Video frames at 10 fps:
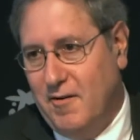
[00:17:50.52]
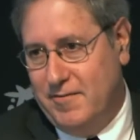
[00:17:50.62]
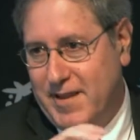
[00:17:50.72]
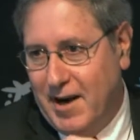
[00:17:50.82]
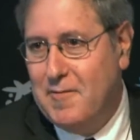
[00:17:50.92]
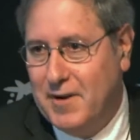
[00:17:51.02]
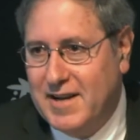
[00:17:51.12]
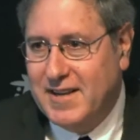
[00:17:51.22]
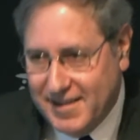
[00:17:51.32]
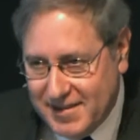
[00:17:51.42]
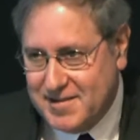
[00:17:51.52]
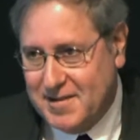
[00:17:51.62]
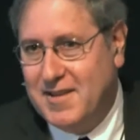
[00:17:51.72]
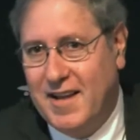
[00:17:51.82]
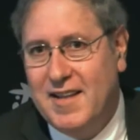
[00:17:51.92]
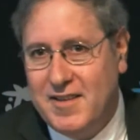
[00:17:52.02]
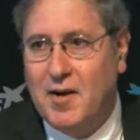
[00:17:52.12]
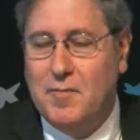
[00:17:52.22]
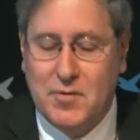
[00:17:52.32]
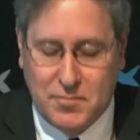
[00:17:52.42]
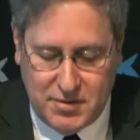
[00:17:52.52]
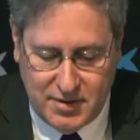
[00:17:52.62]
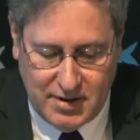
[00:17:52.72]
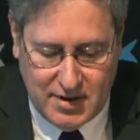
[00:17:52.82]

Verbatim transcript: of delivering this, their views.